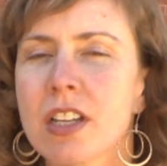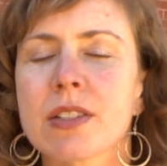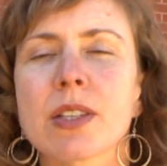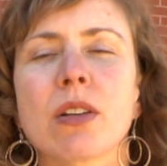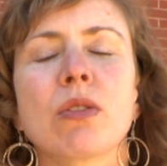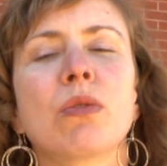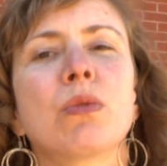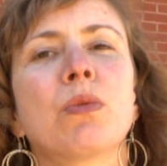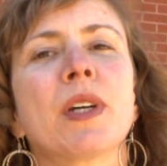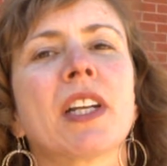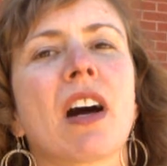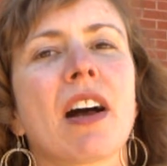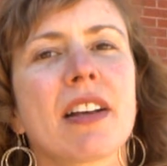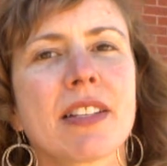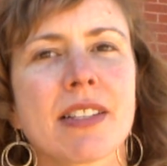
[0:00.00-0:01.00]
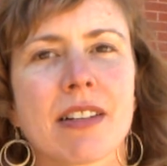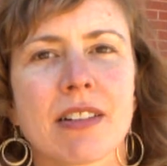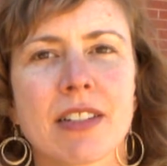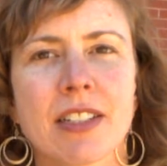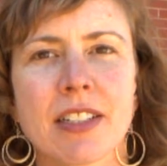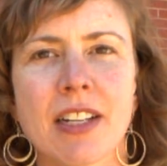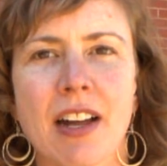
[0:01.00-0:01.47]
So when I
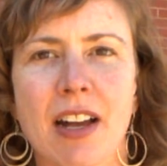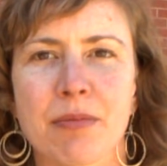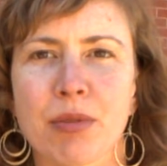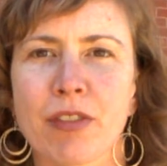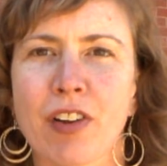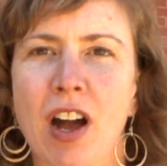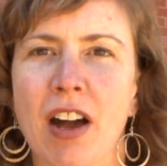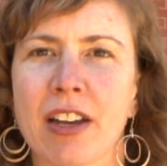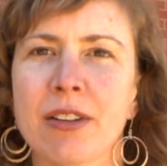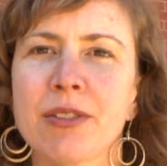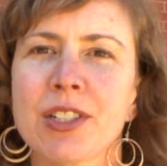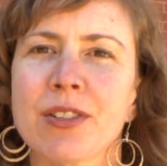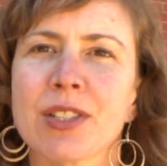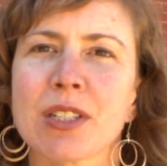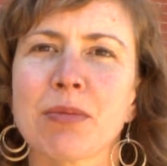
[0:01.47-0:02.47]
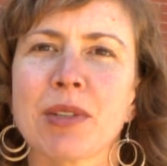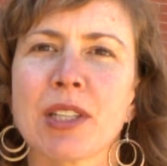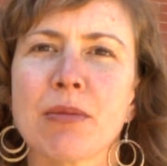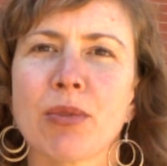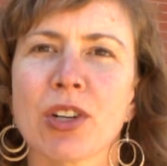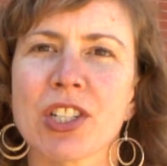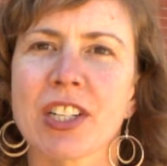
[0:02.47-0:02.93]
started at Provide, which used to be
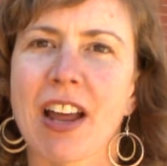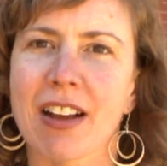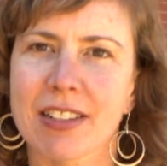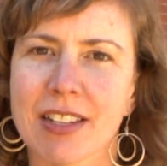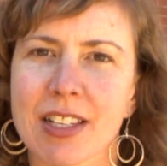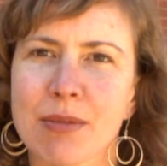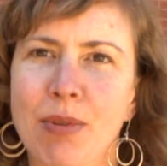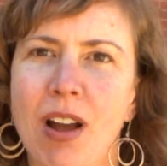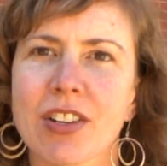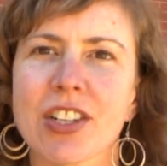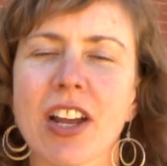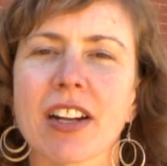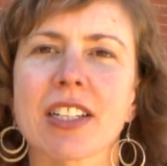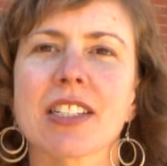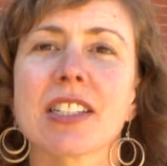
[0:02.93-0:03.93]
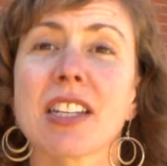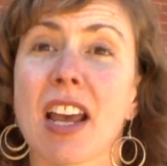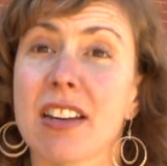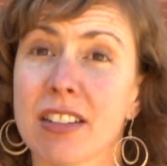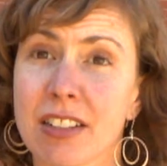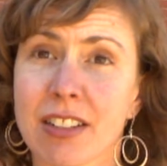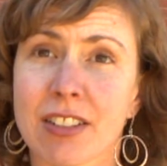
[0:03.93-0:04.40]
the Abortion Access Project
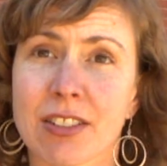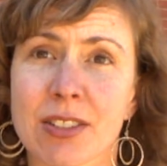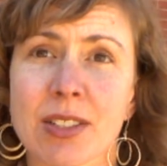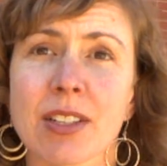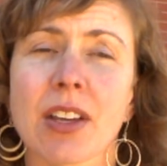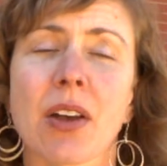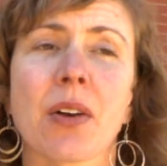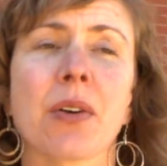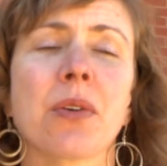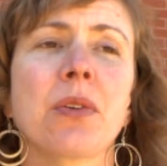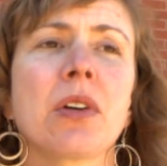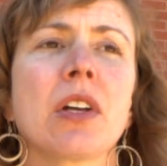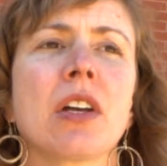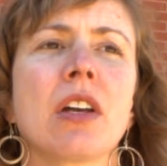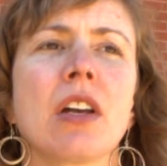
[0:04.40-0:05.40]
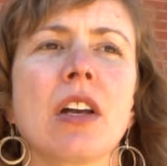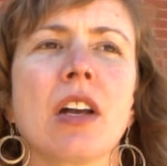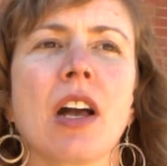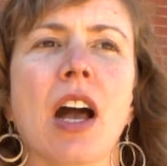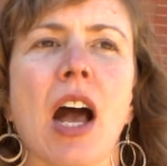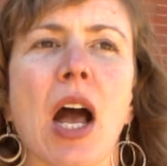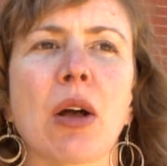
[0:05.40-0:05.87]
10 years ago,
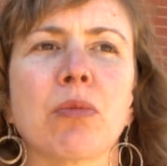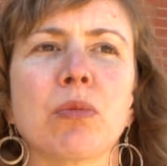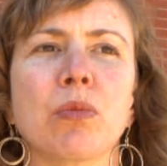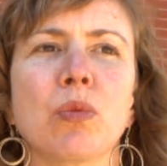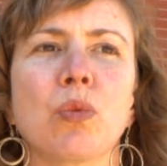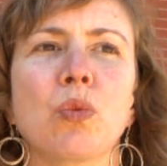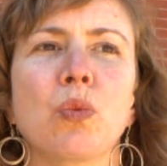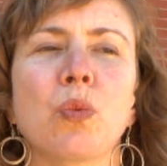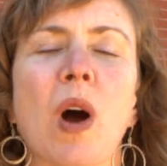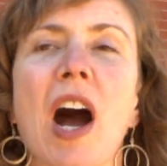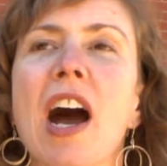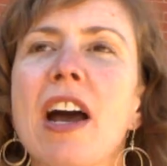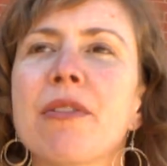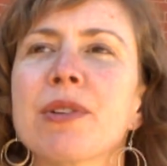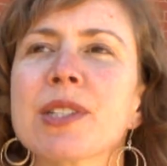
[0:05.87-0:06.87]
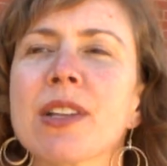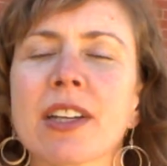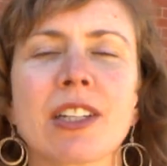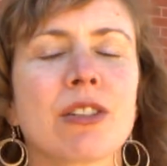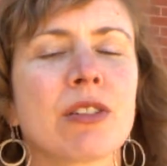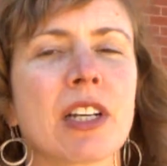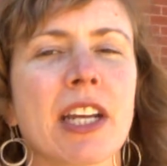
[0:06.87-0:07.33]
I was
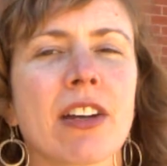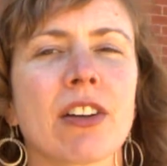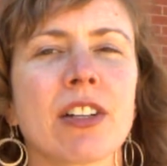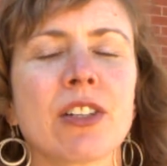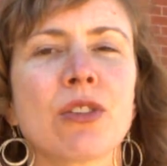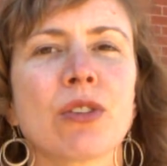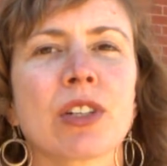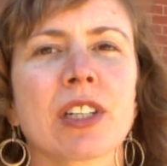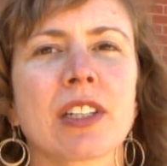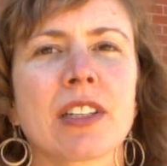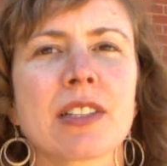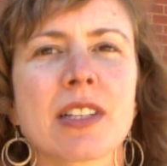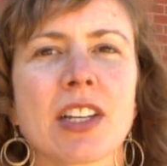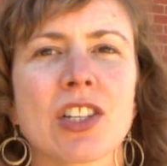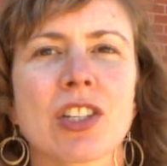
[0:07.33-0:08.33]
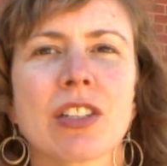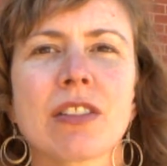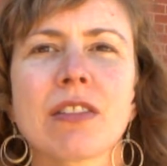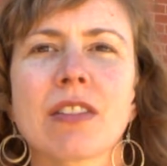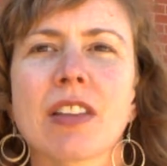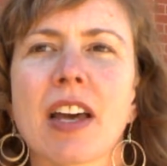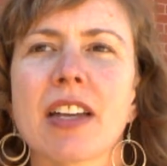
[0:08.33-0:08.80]
lucky to inherit an
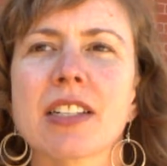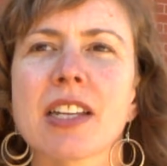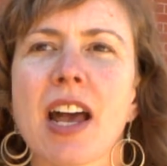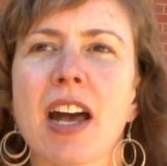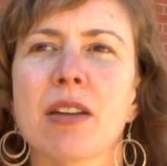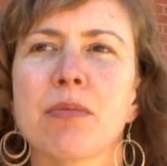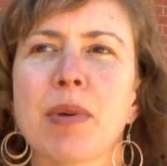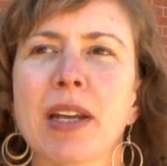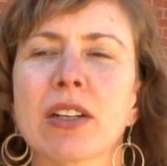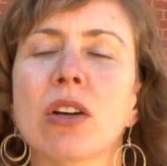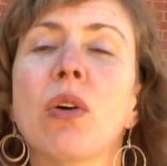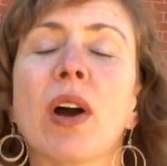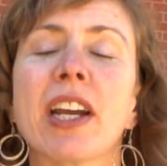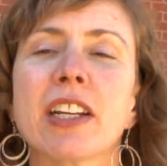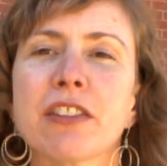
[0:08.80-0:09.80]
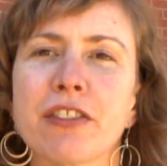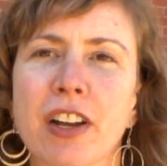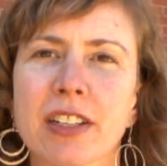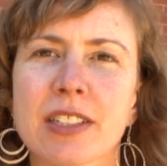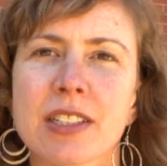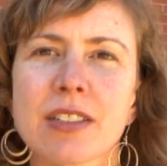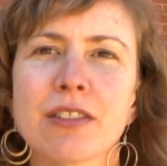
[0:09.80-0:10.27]
organization that had been quite
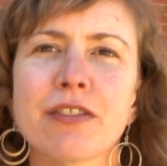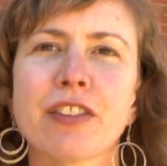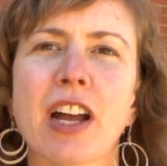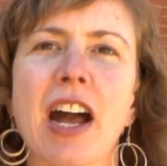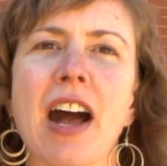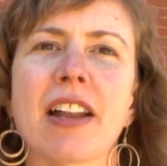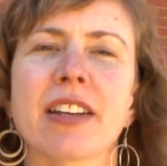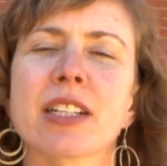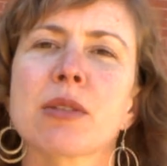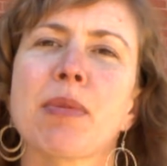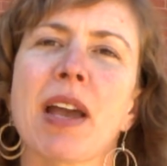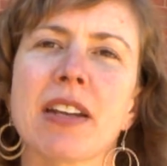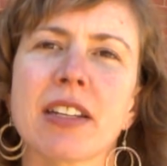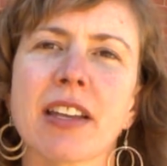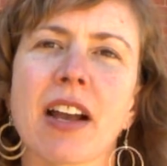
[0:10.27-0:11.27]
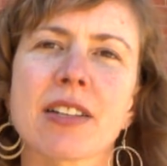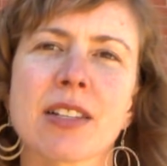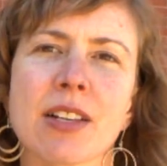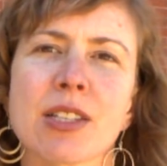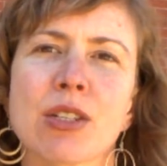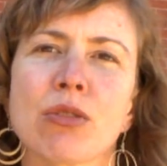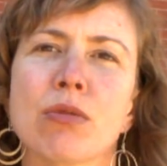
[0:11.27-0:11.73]
effective at expanding
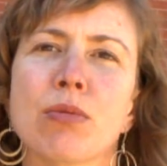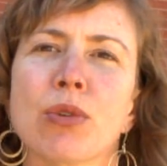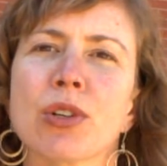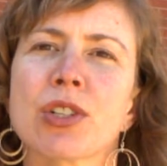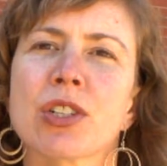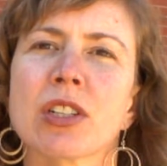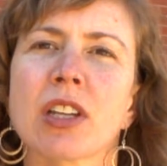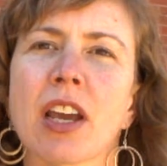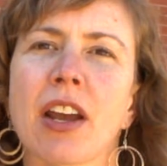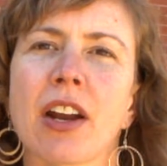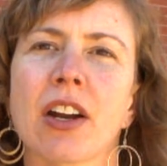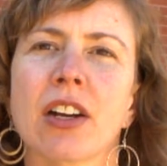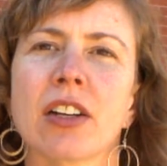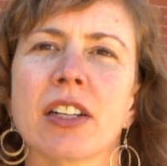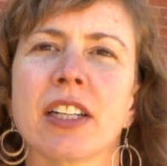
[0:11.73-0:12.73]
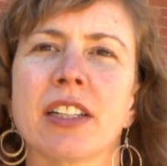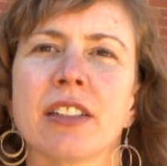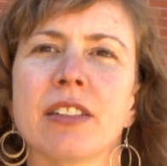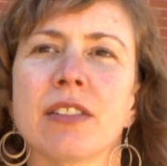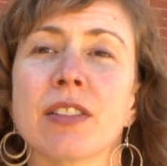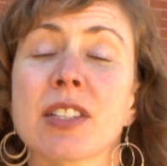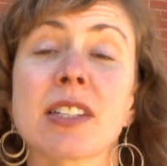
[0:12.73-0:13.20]
access to abortion care
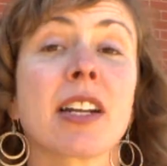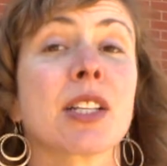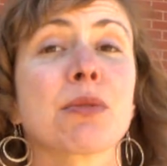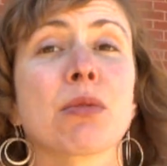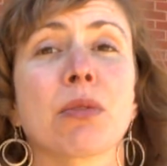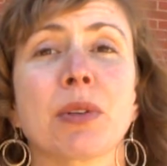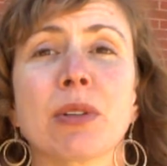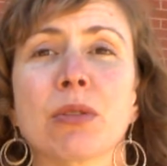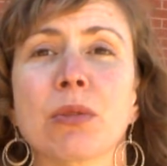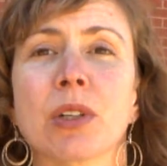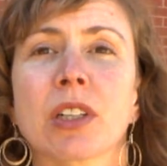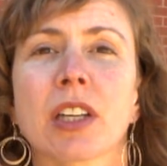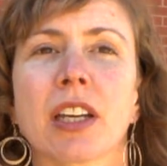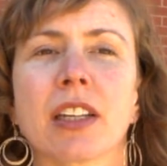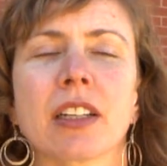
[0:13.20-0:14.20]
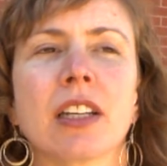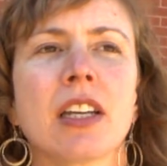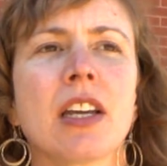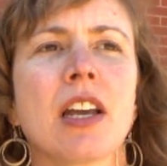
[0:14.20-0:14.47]
in the states where we were working.